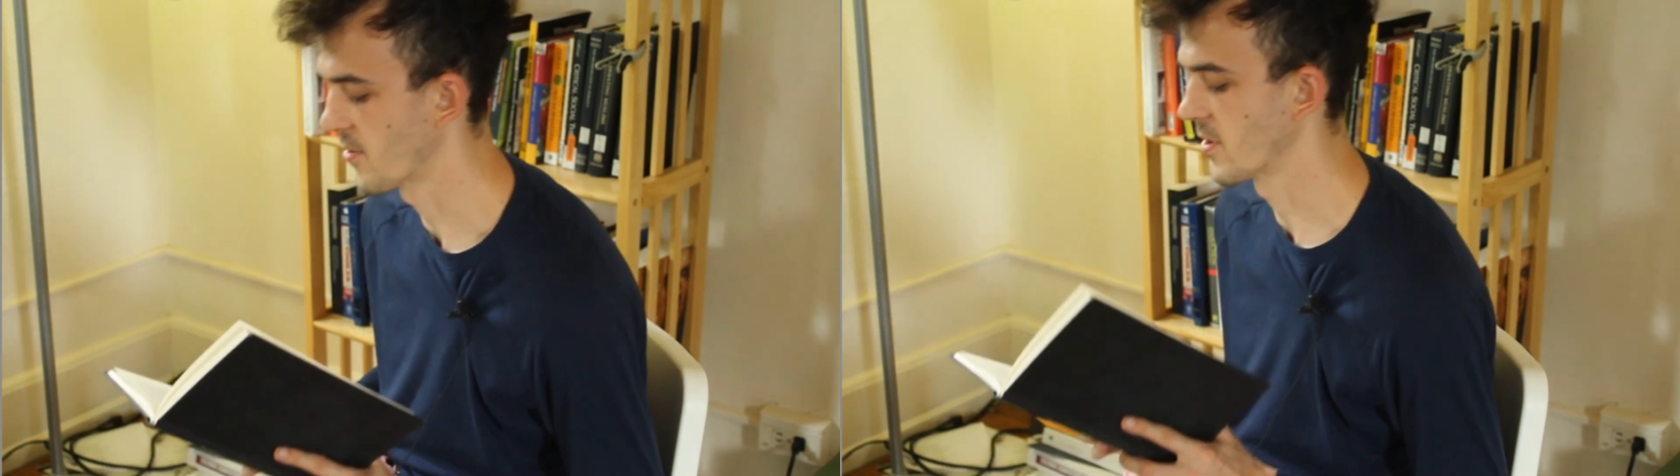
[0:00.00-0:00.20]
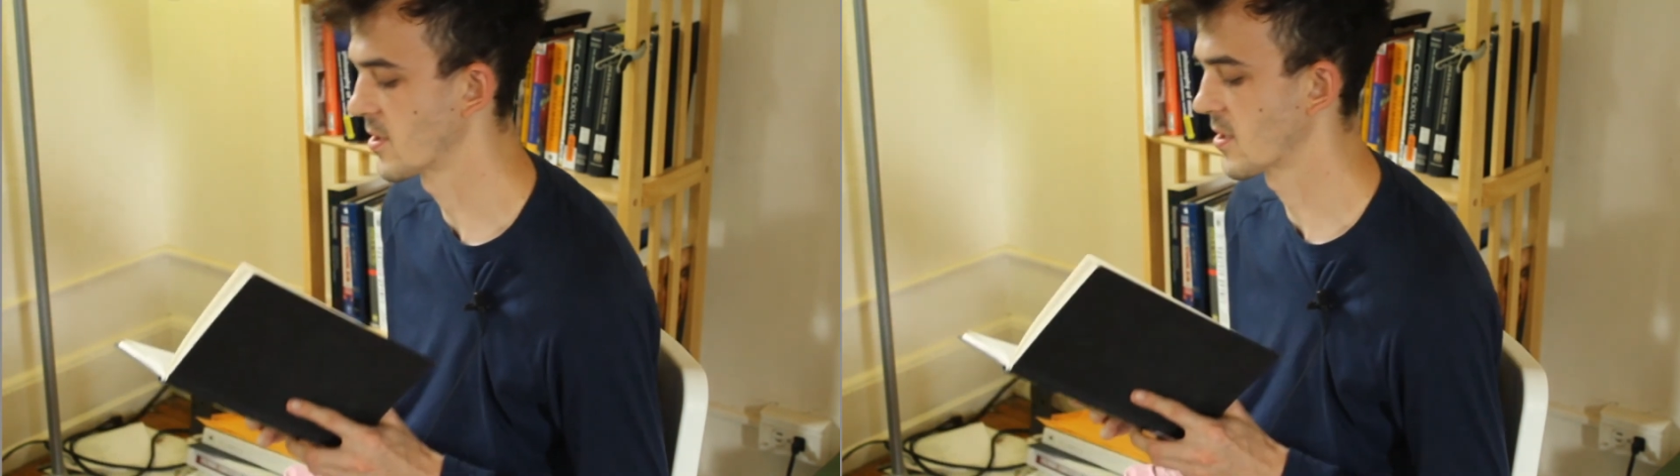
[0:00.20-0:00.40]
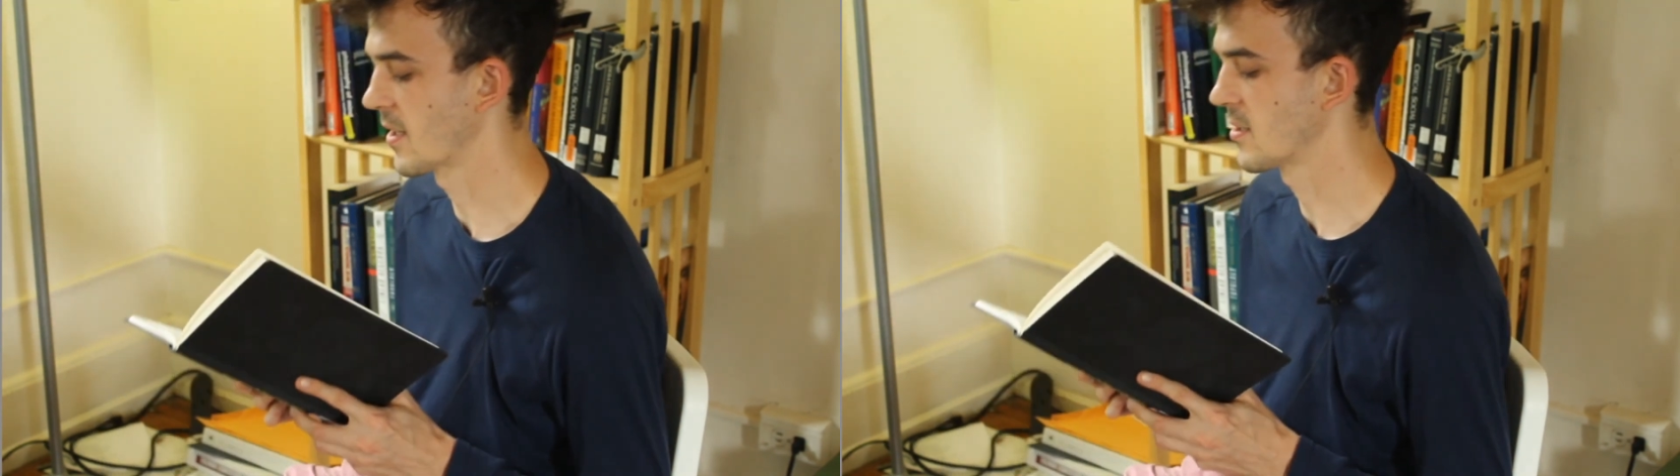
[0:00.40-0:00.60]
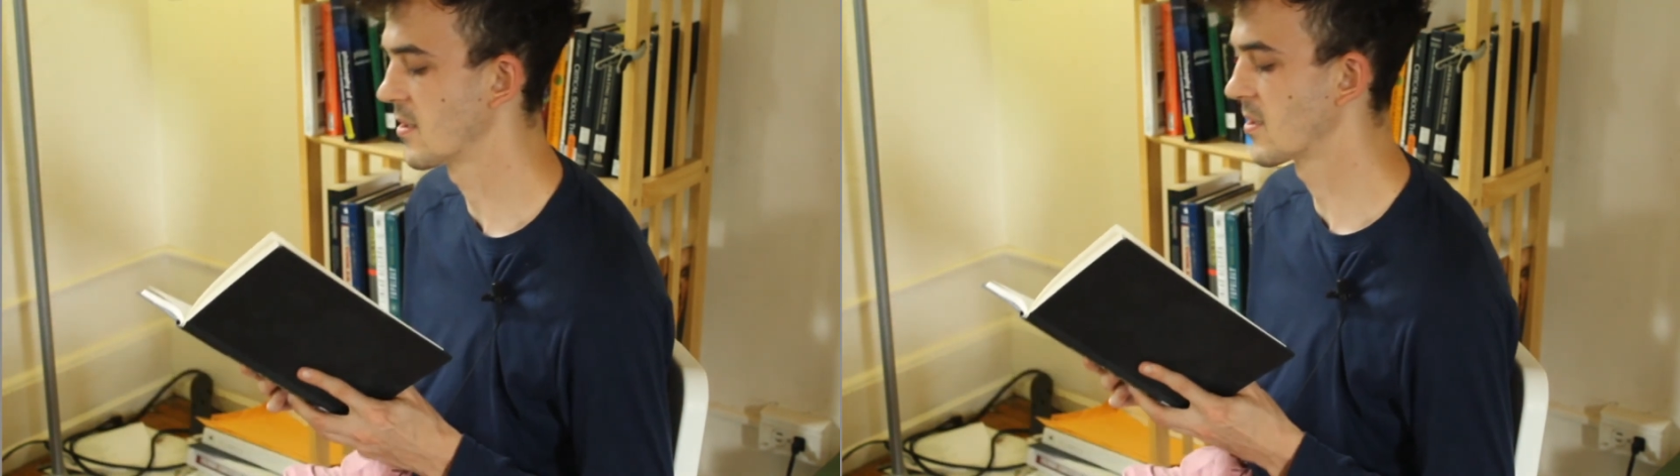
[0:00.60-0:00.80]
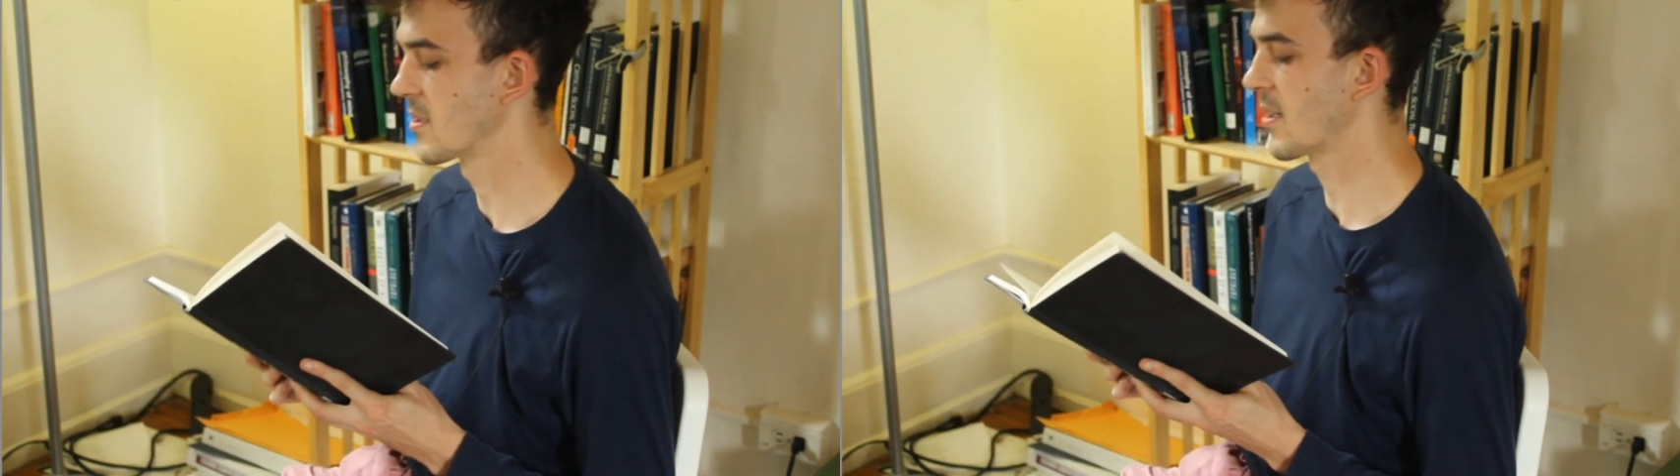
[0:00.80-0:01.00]
the
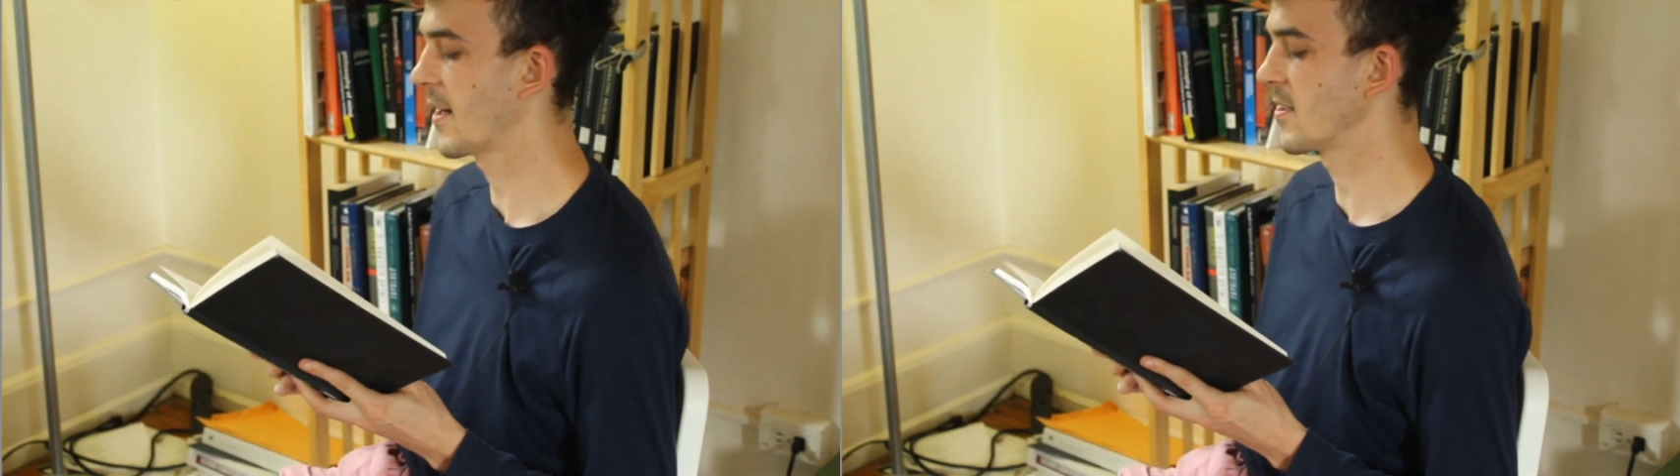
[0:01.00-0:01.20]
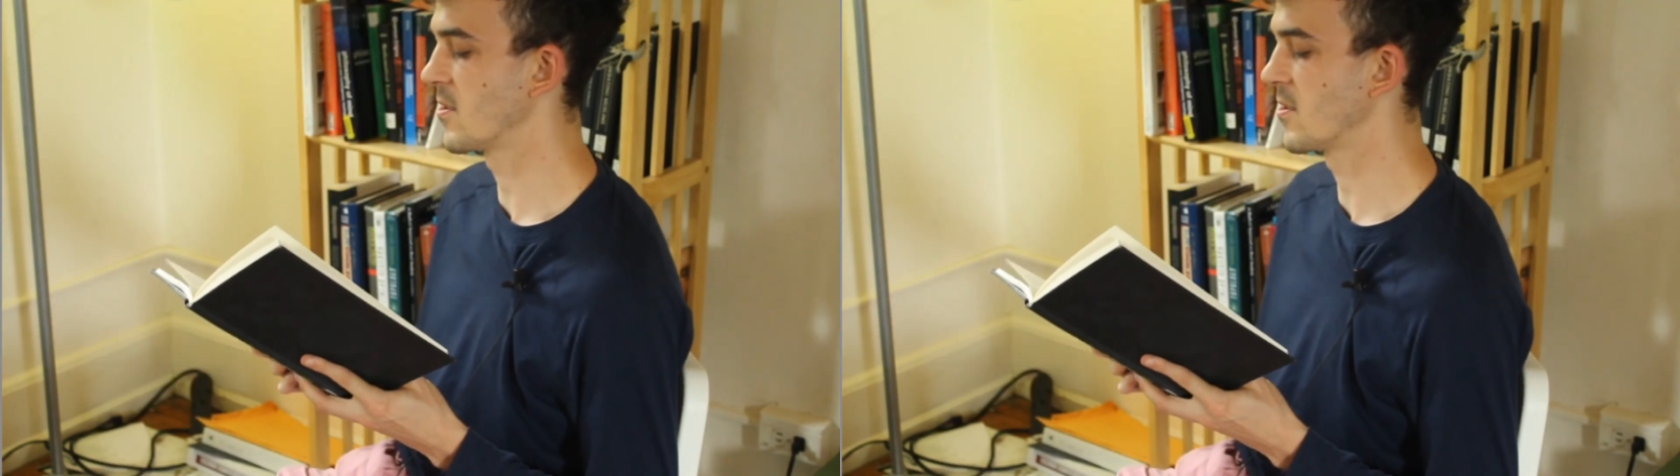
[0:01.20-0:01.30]
society